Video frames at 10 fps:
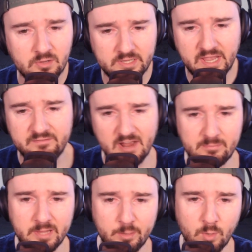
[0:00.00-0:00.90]
They have not
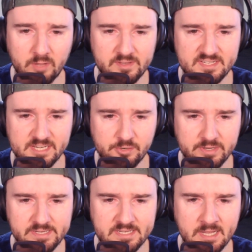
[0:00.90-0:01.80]
played well this
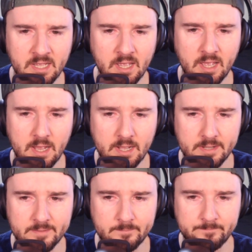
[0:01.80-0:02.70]
series. Um,